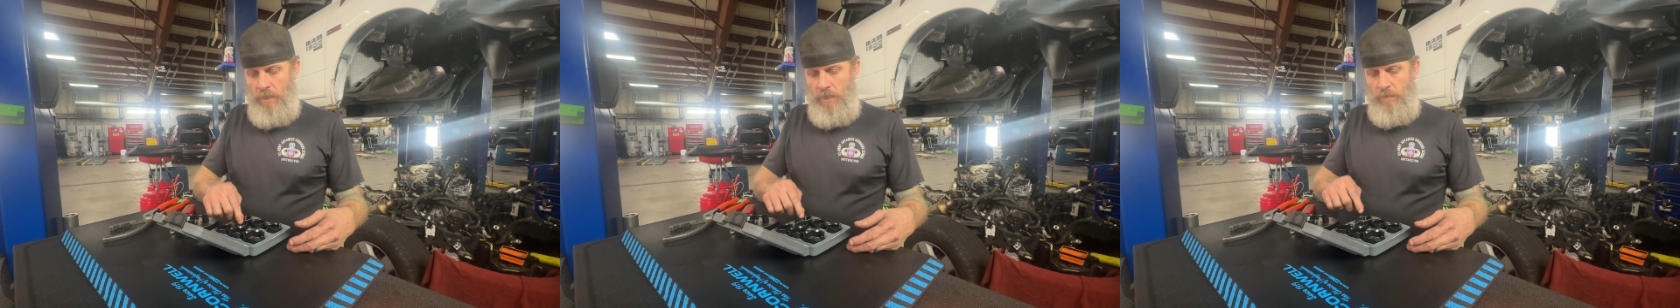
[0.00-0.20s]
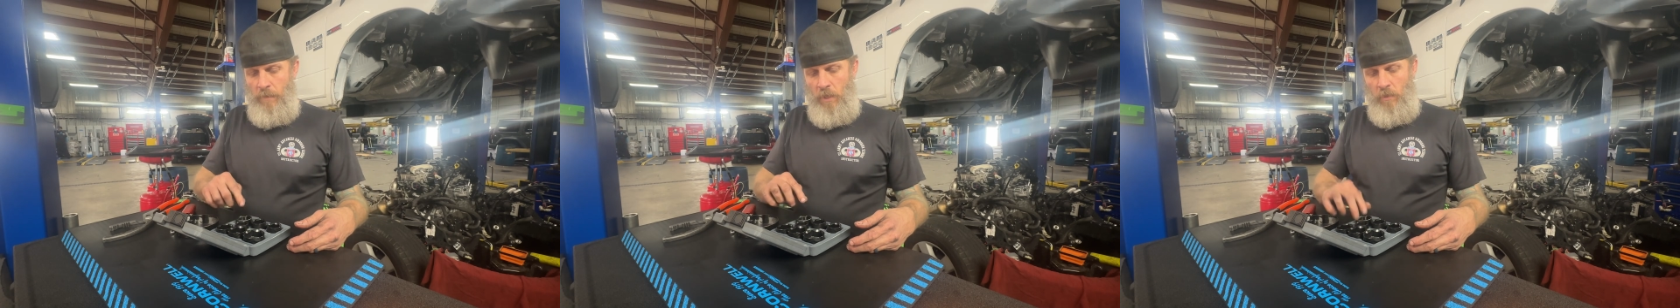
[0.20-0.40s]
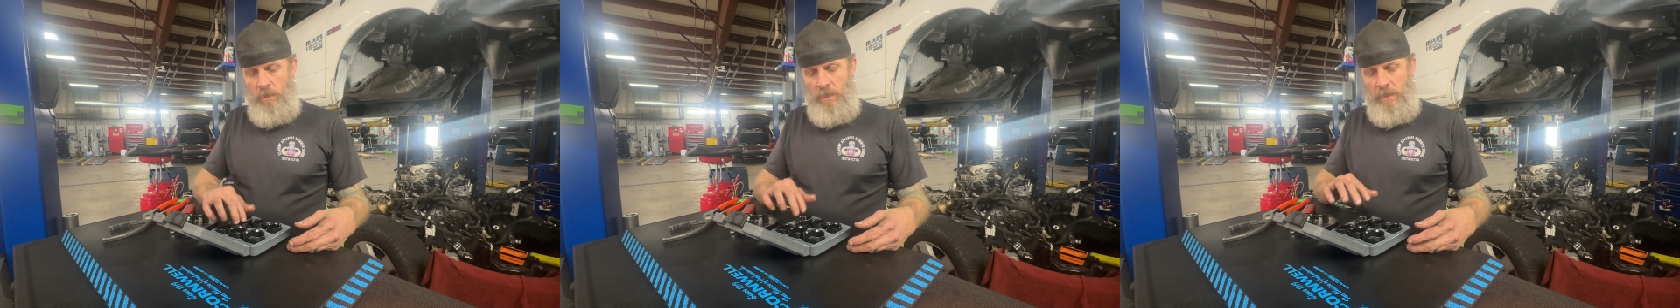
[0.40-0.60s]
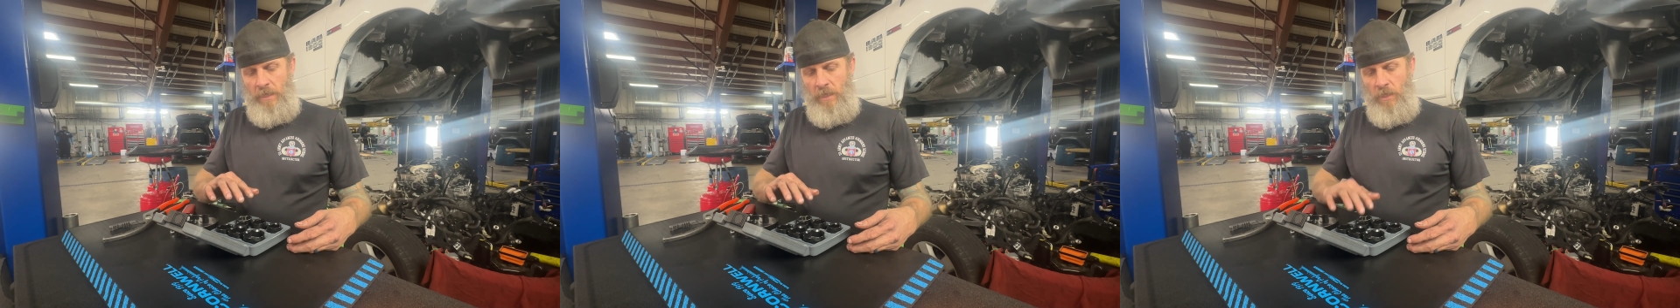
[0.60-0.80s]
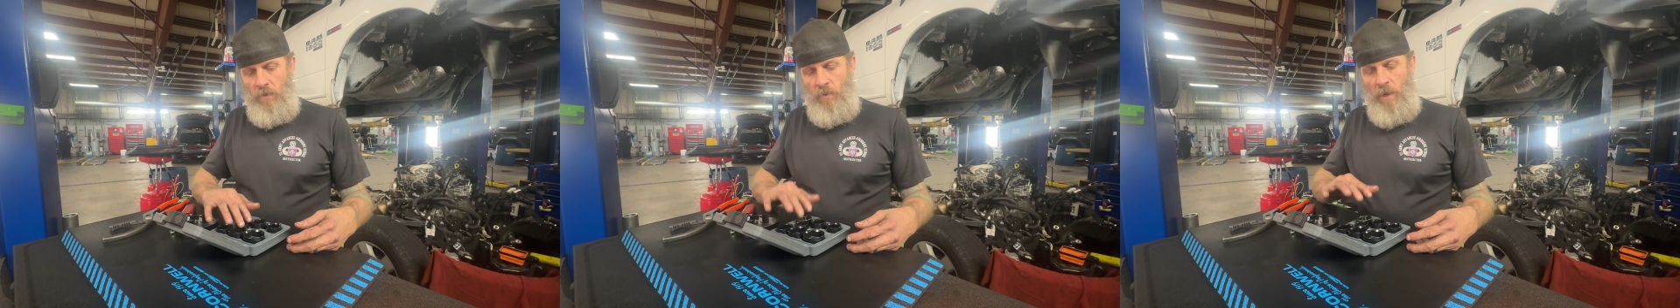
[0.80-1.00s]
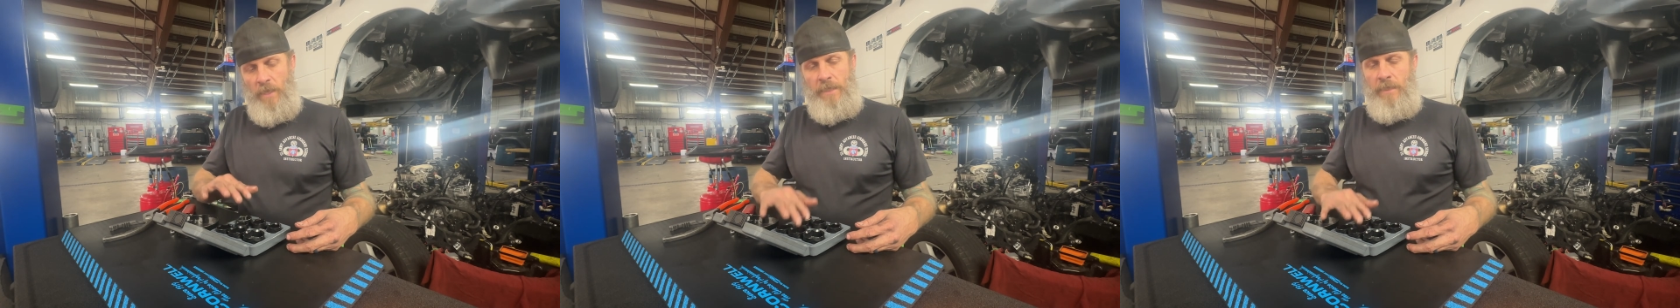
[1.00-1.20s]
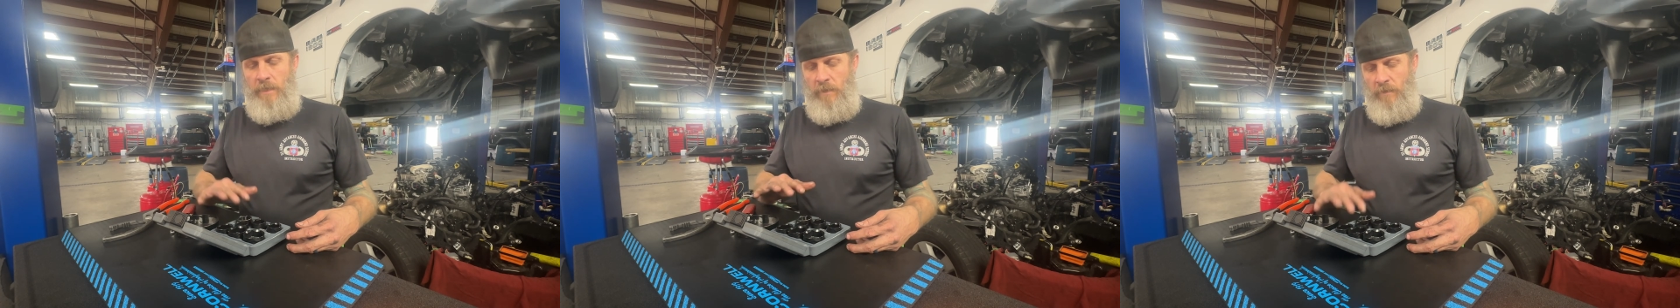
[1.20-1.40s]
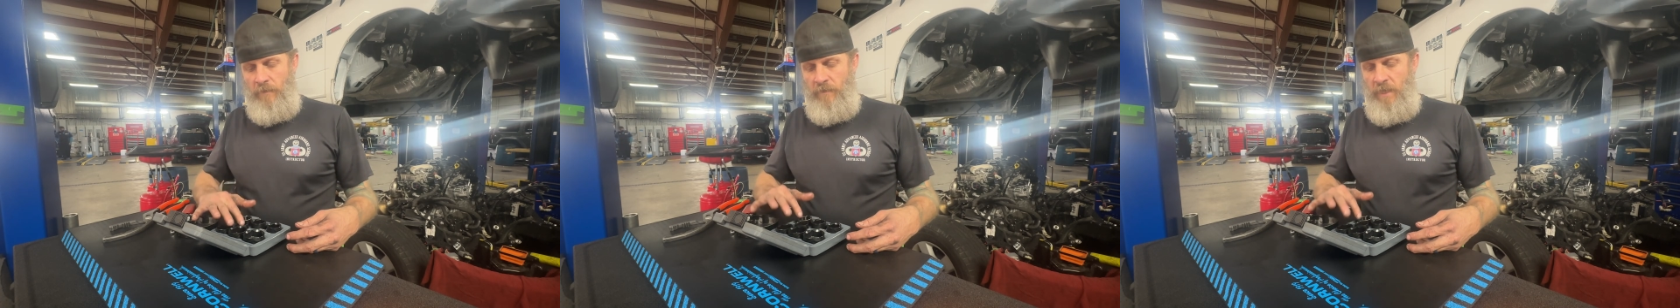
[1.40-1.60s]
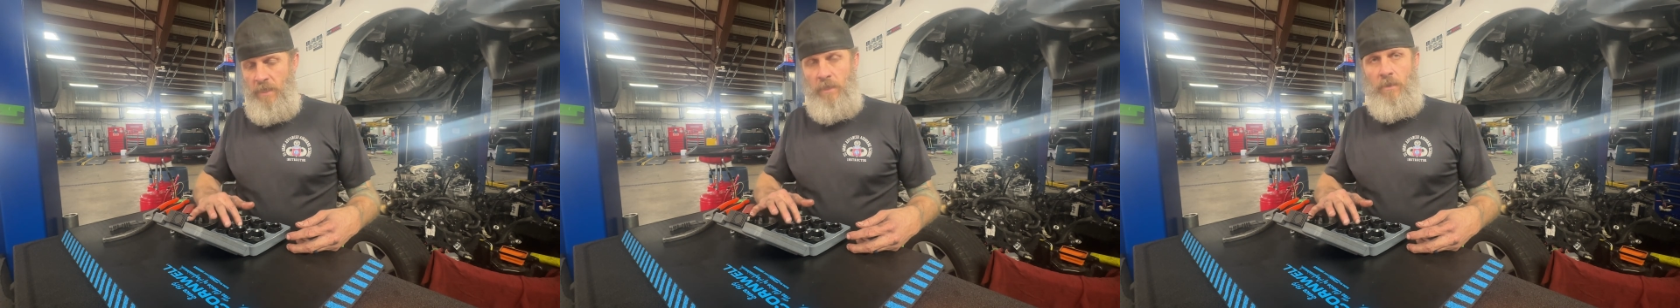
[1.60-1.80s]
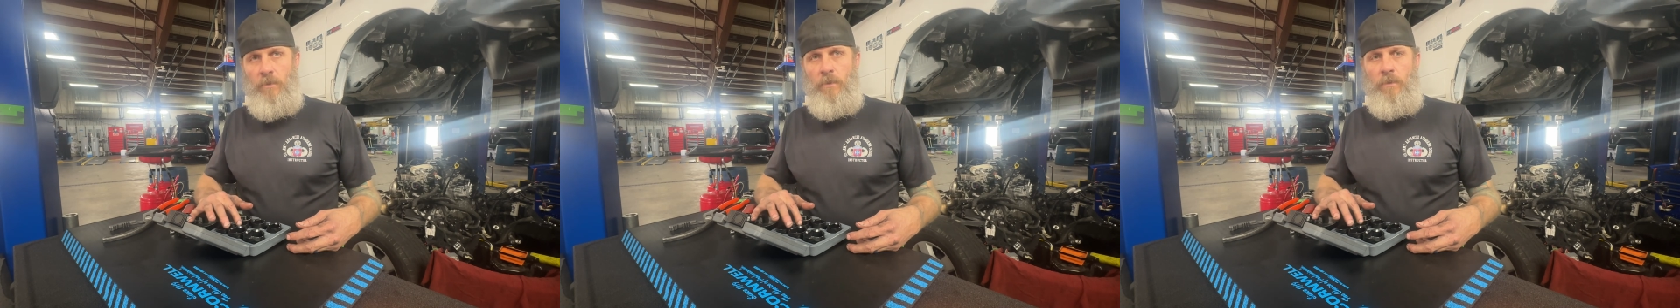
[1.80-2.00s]
is mostly Chrysler
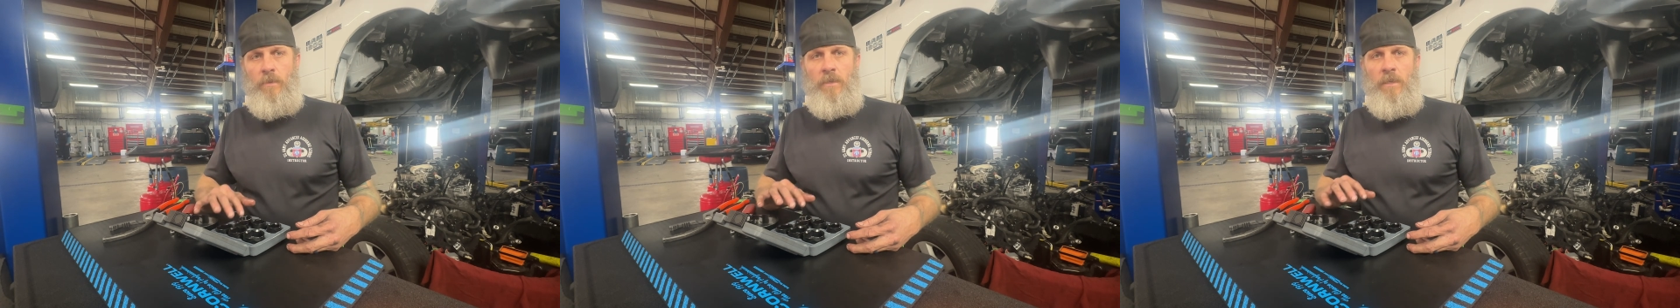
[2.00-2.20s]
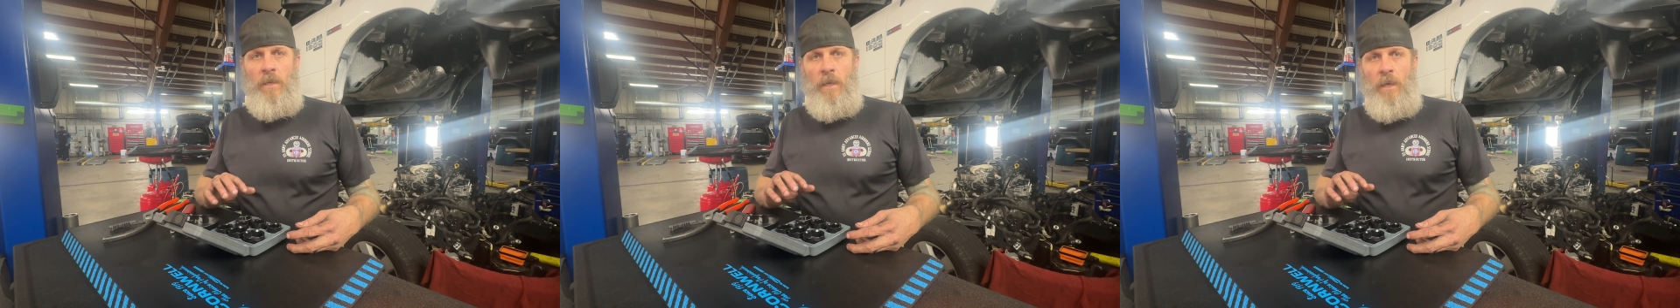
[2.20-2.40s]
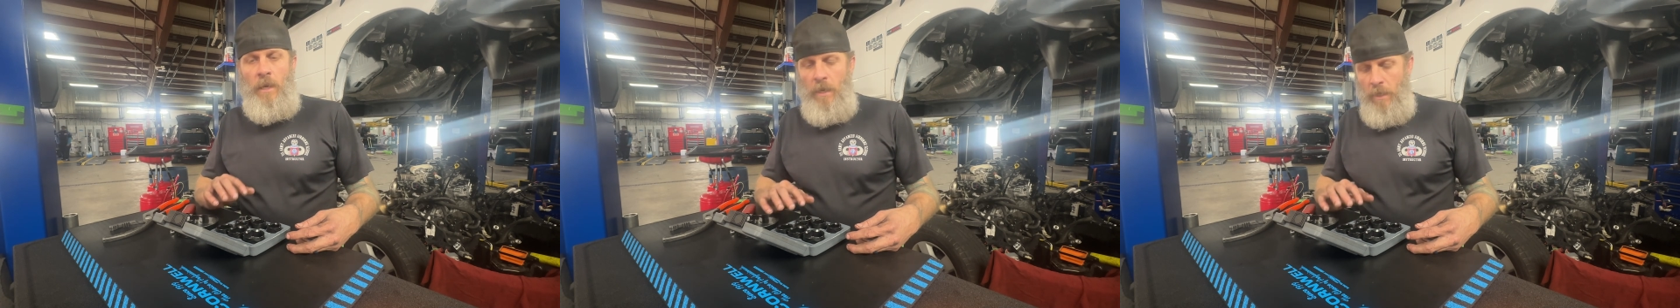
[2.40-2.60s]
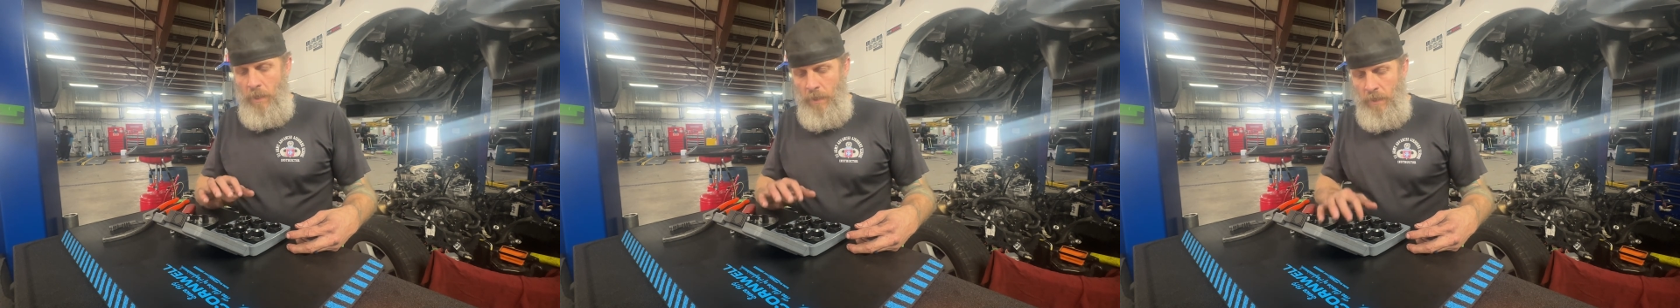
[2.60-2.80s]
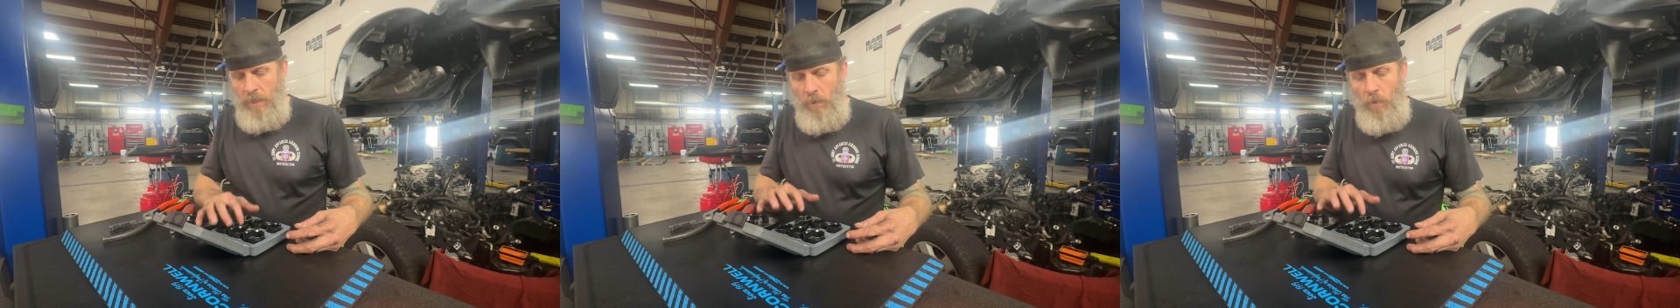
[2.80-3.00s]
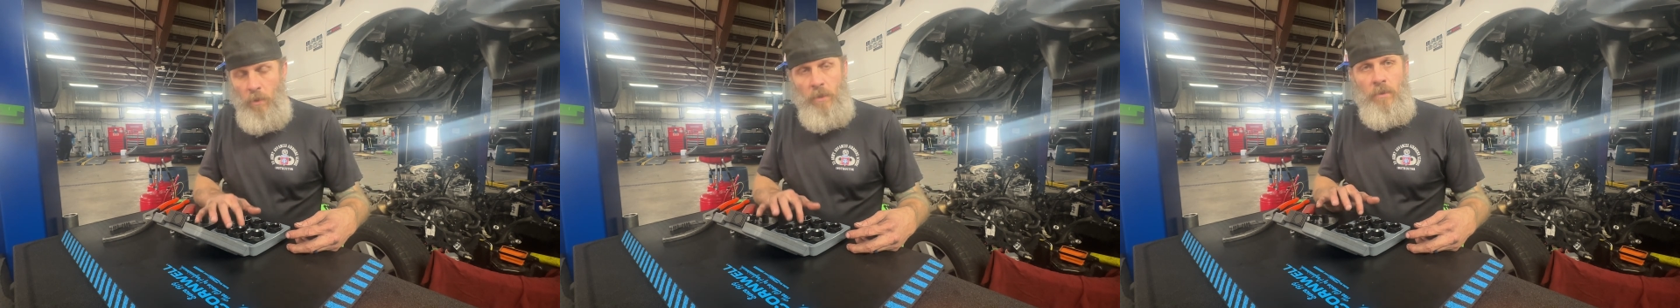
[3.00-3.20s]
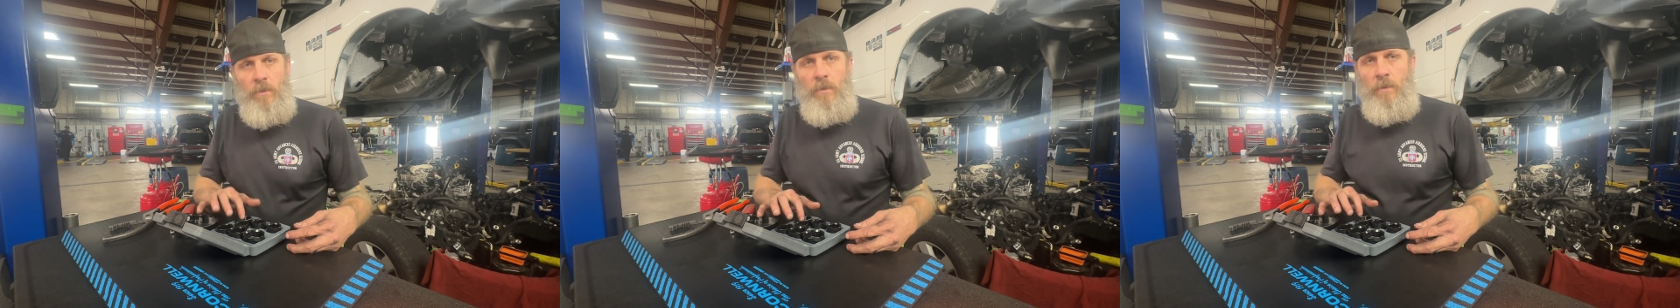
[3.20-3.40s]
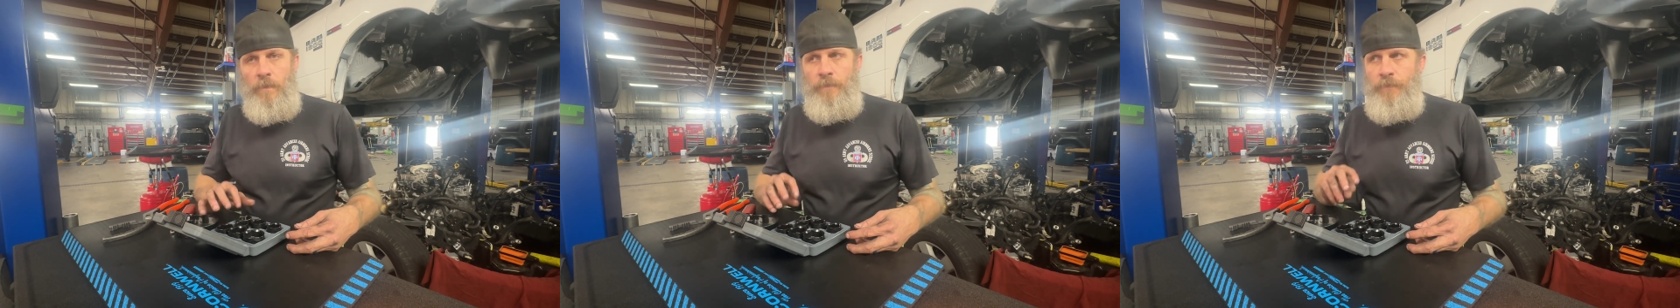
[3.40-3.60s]
vehicles, the oil